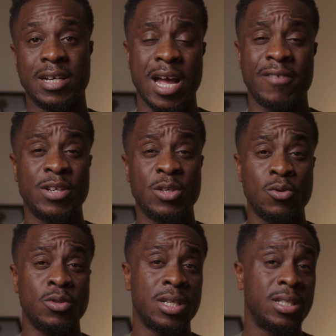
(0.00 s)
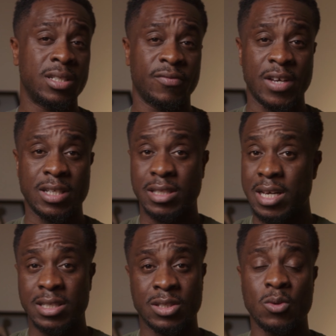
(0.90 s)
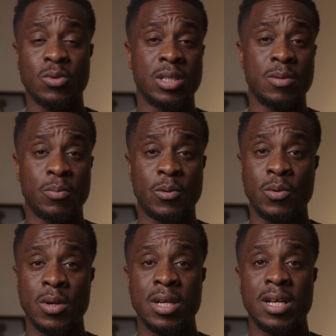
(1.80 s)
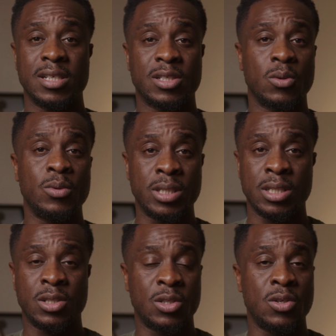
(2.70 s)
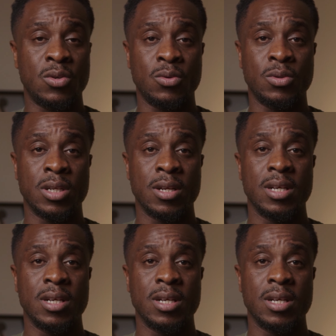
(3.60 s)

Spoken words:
Having a user interface that is so simple and so easy to use